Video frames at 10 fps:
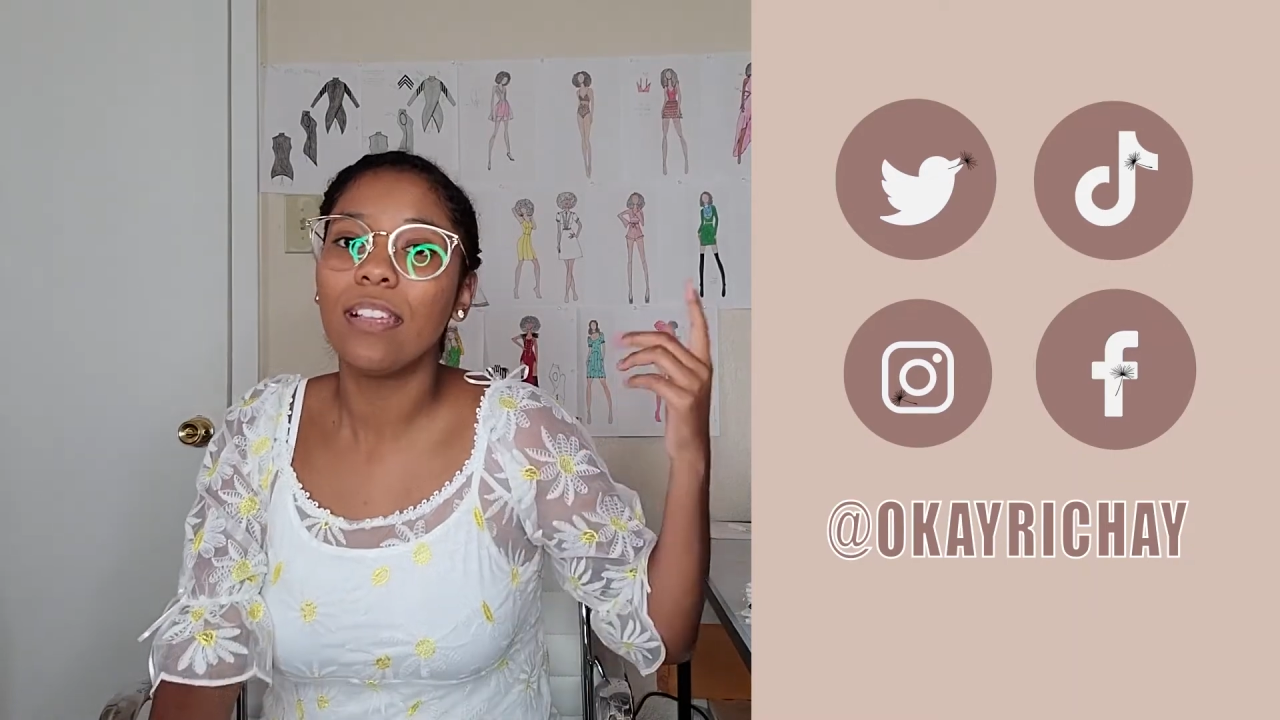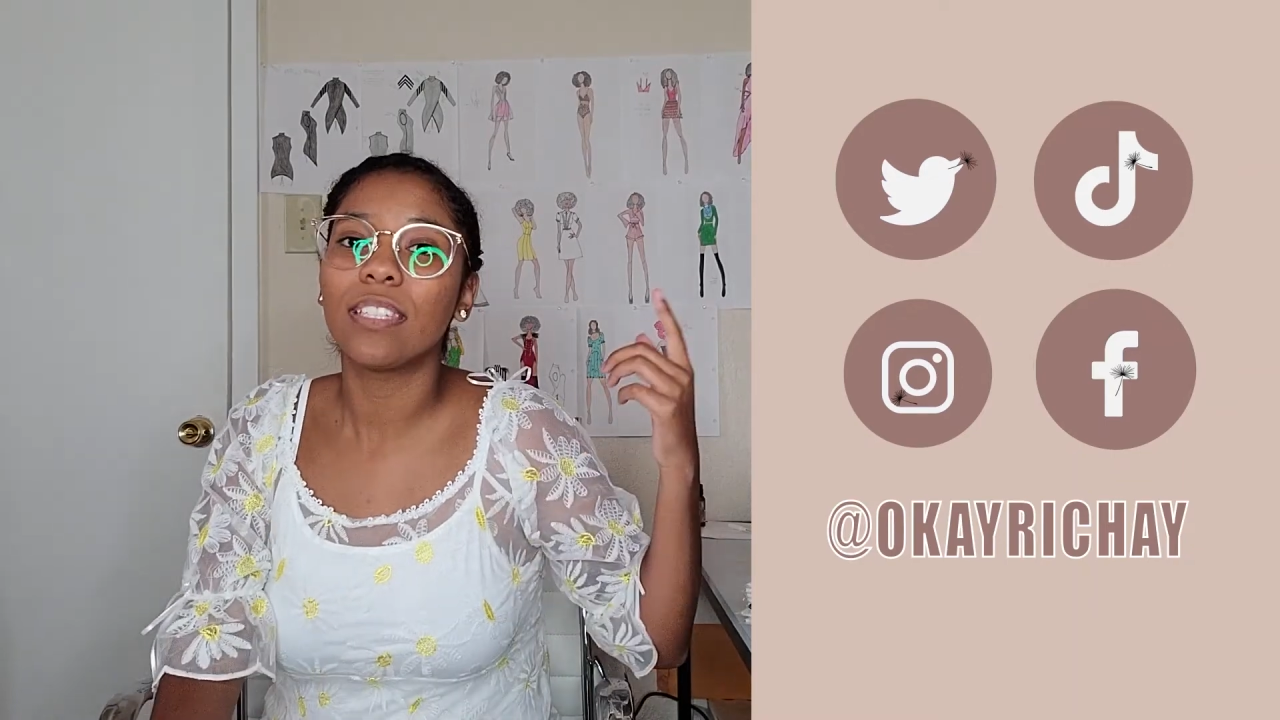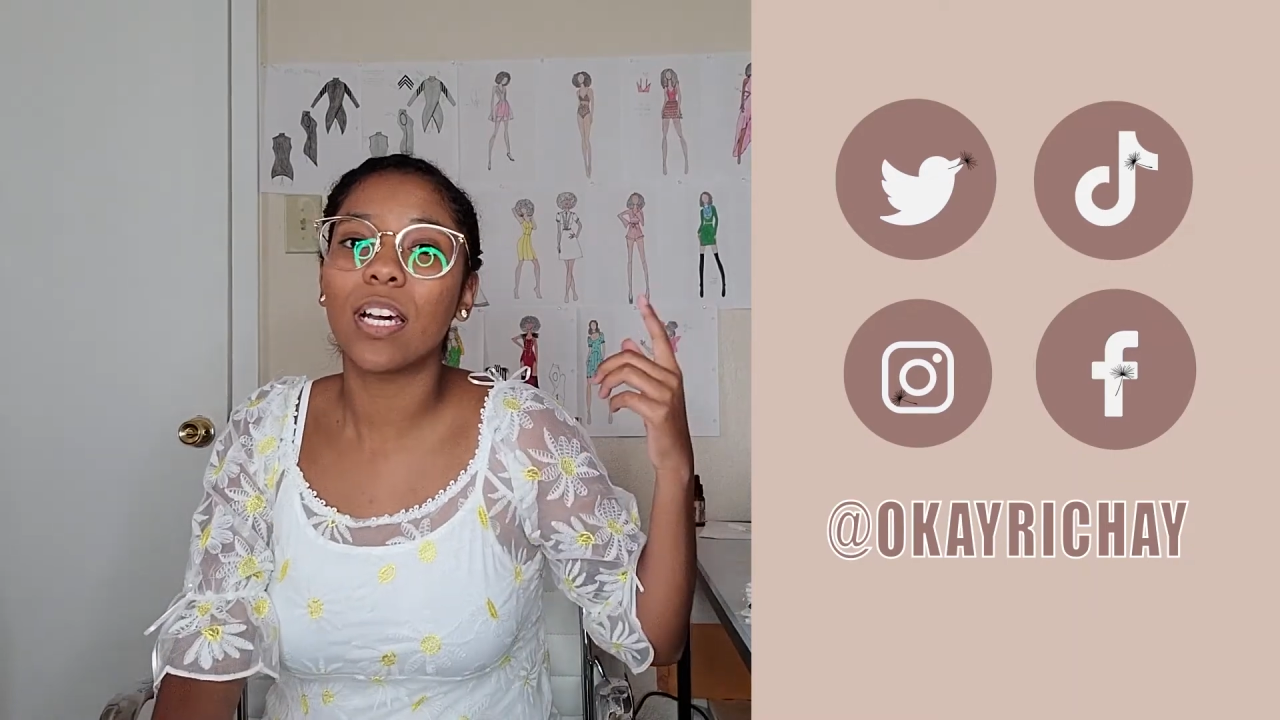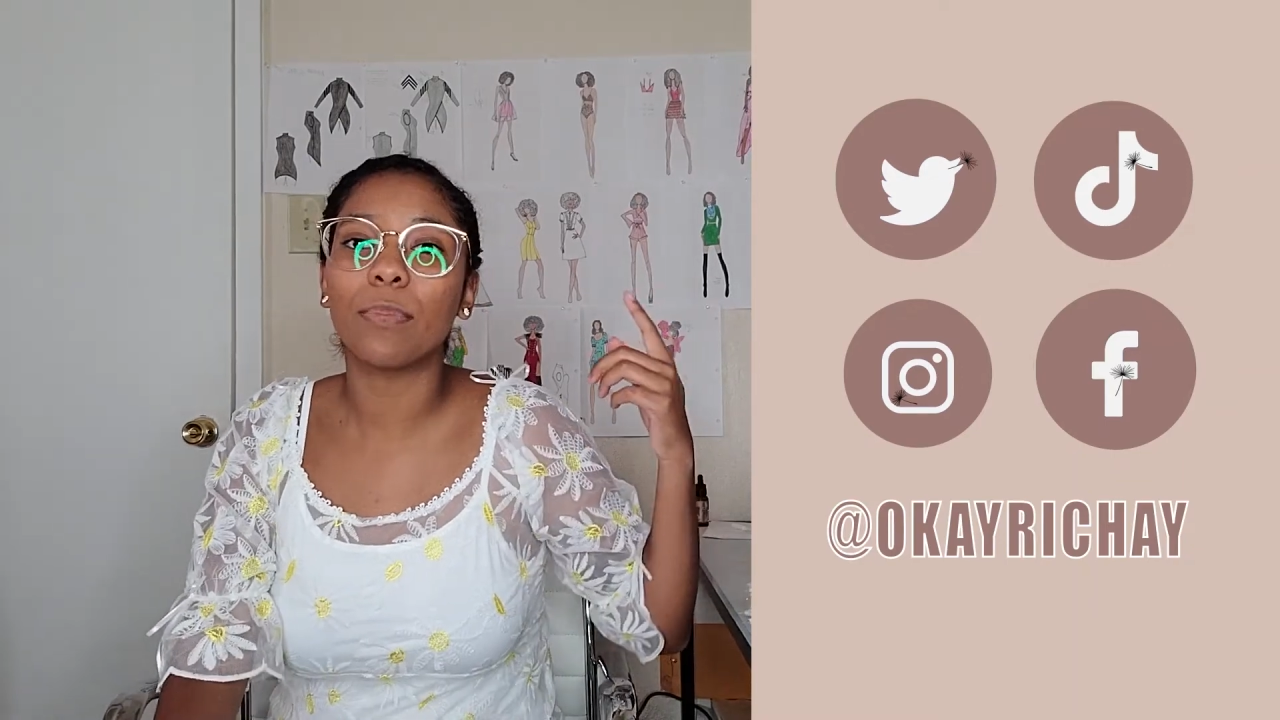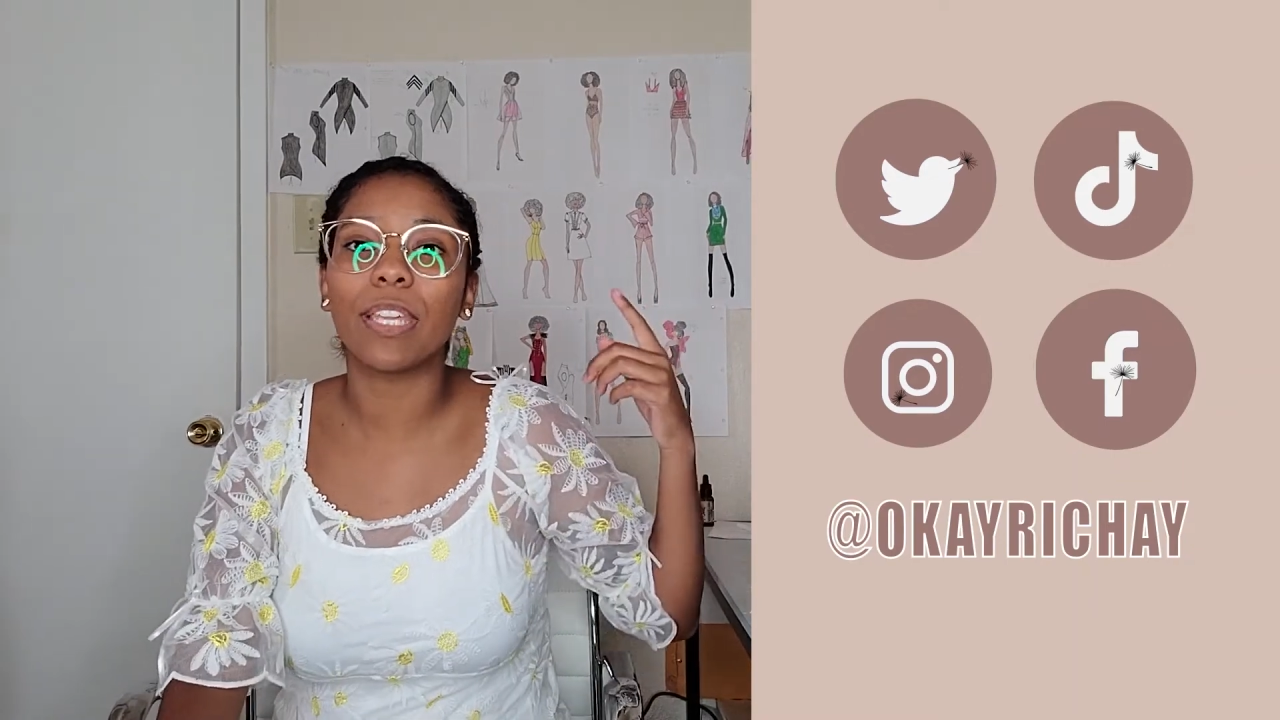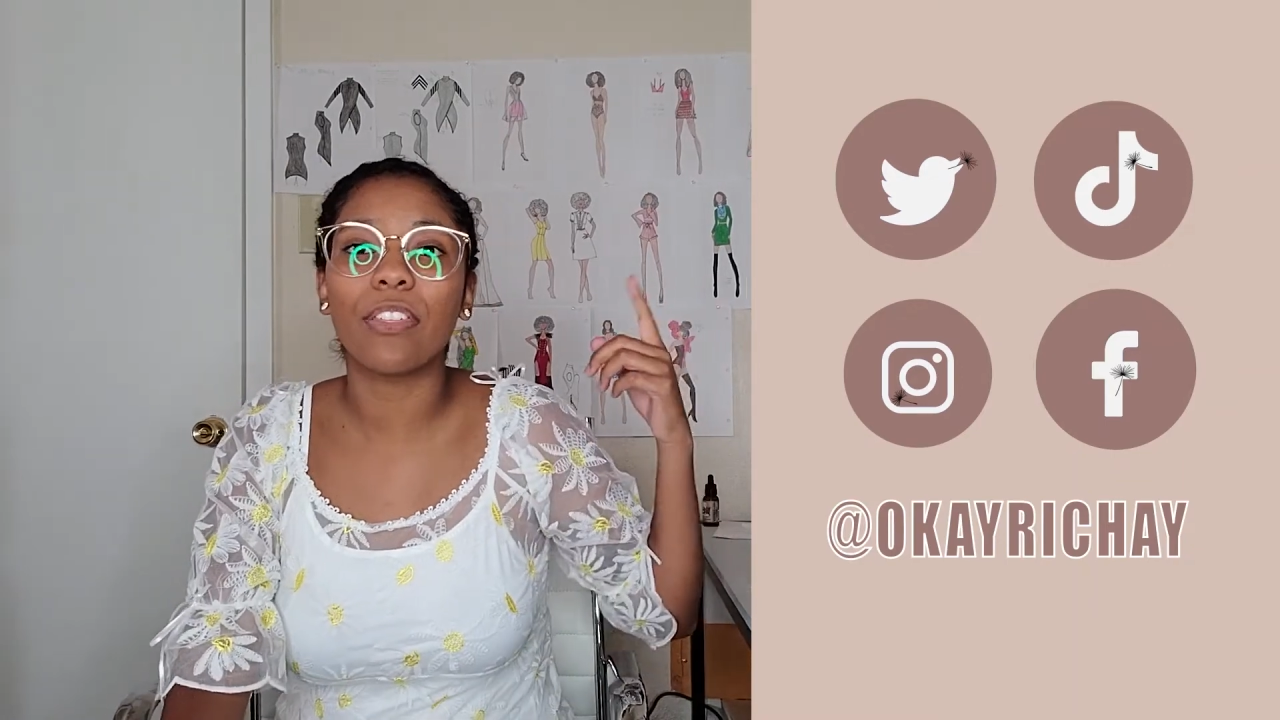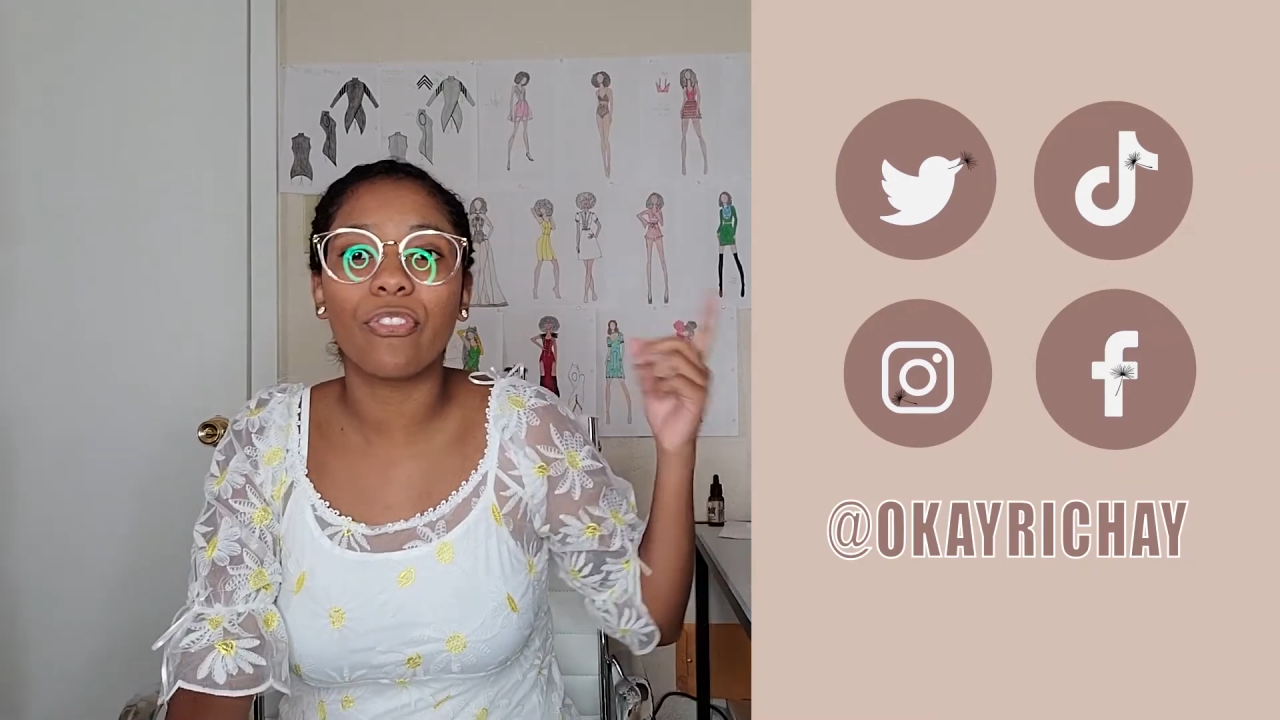Tell me a